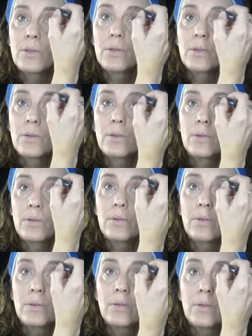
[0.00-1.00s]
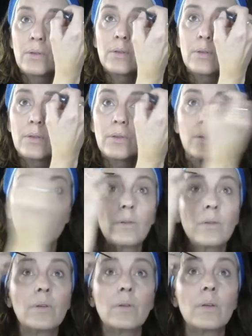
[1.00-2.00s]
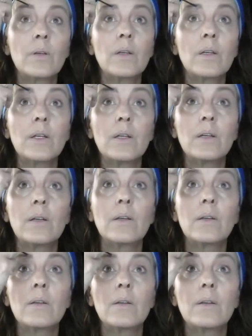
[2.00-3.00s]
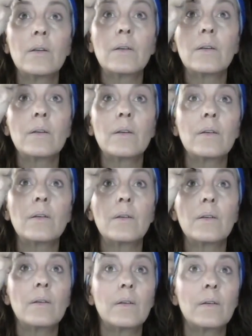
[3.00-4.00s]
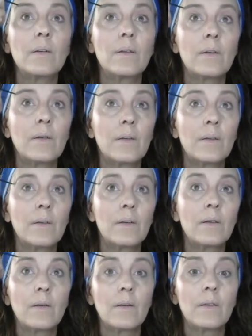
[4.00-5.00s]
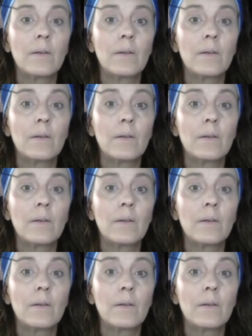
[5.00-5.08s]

(no one is talking)